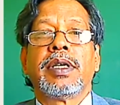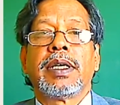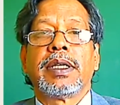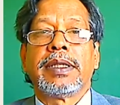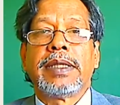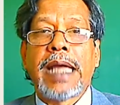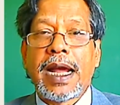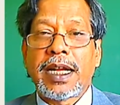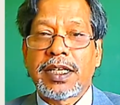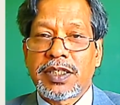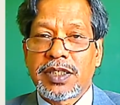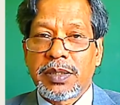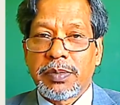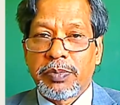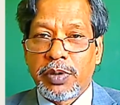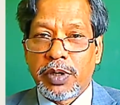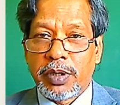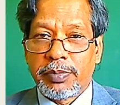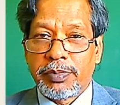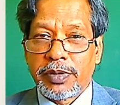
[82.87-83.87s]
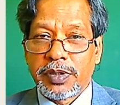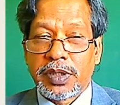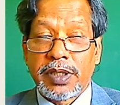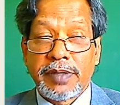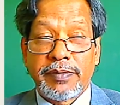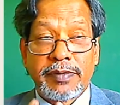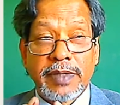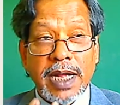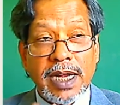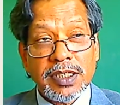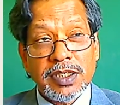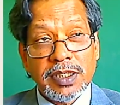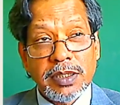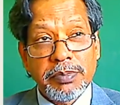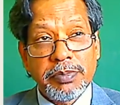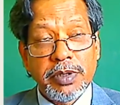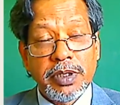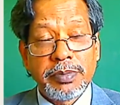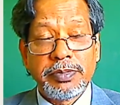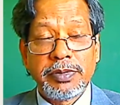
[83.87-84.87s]
That's the purpose. If that's the
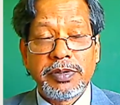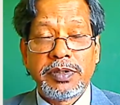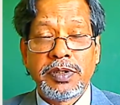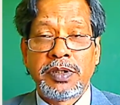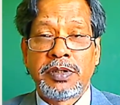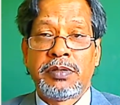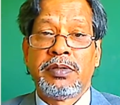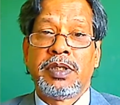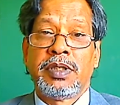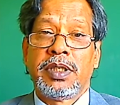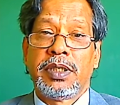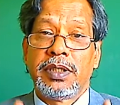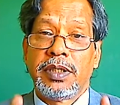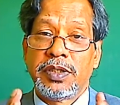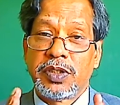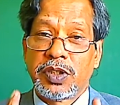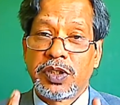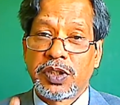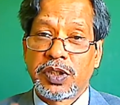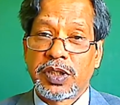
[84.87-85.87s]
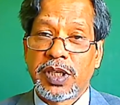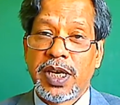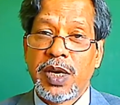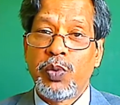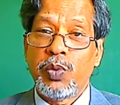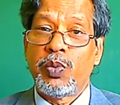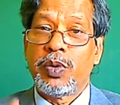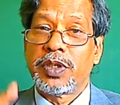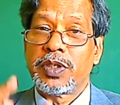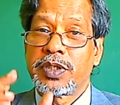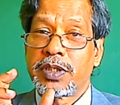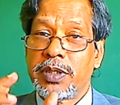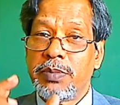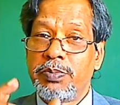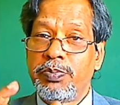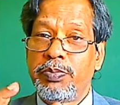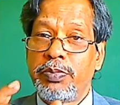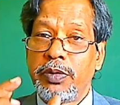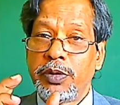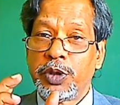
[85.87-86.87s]
purpose, then stay with
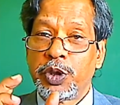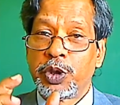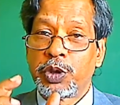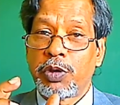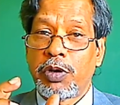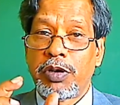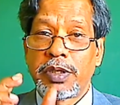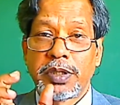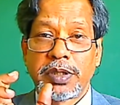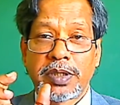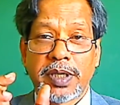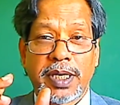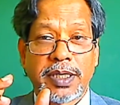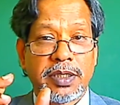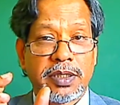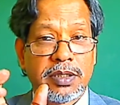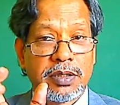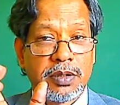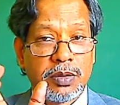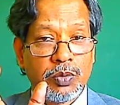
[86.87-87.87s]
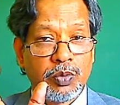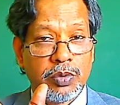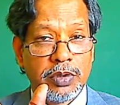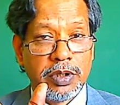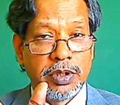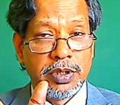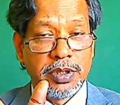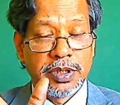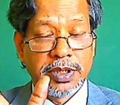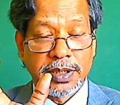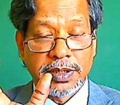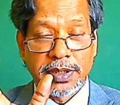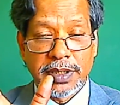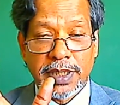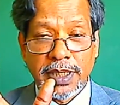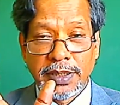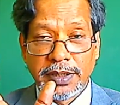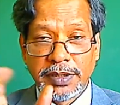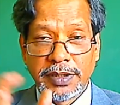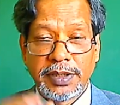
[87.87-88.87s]
simple, short, technical words and
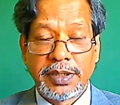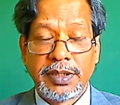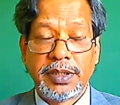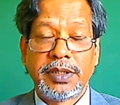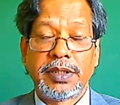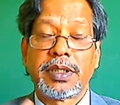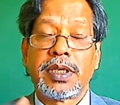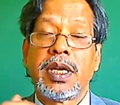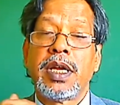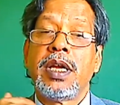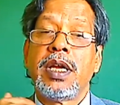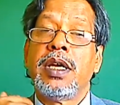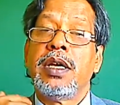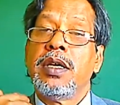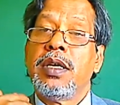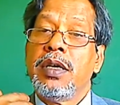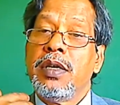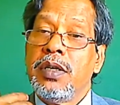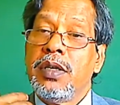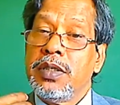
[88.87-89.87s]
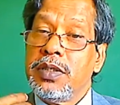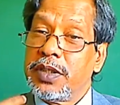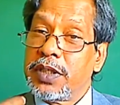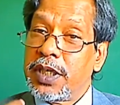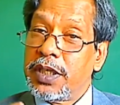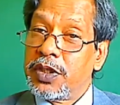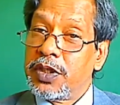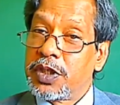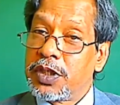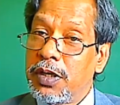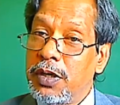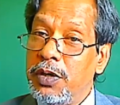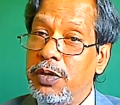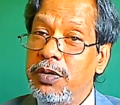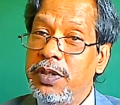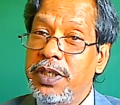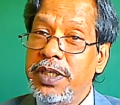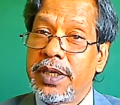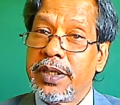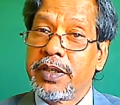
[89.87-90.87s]
sentences. Say
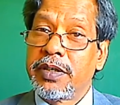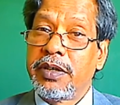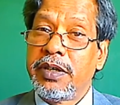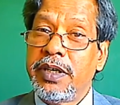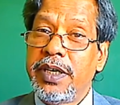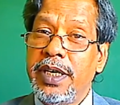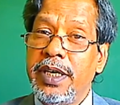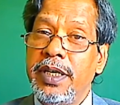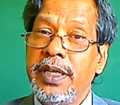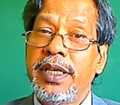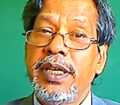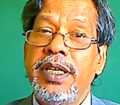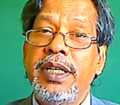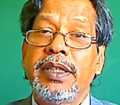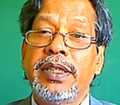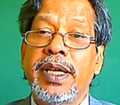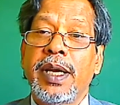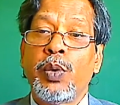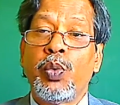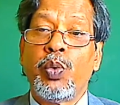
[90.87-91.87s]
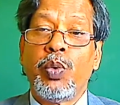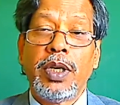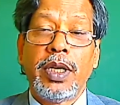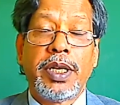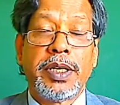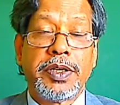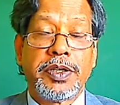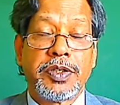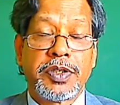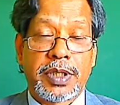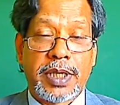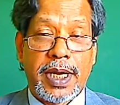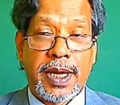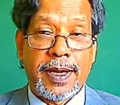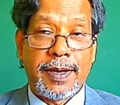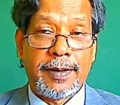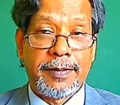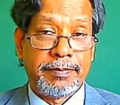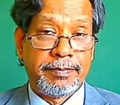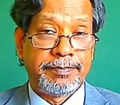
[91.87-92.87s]
slowly and clearly, they will
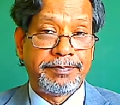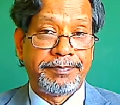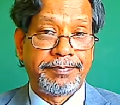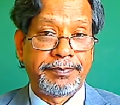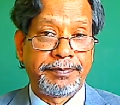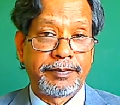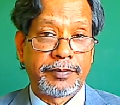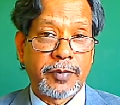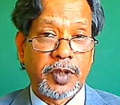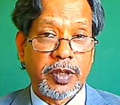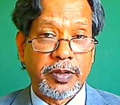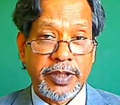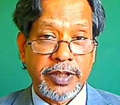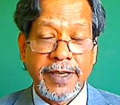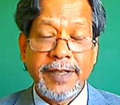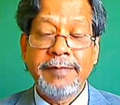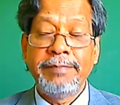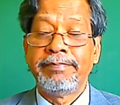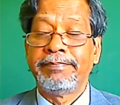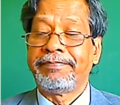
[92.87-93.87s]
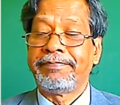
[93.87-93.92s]
understand. Okay?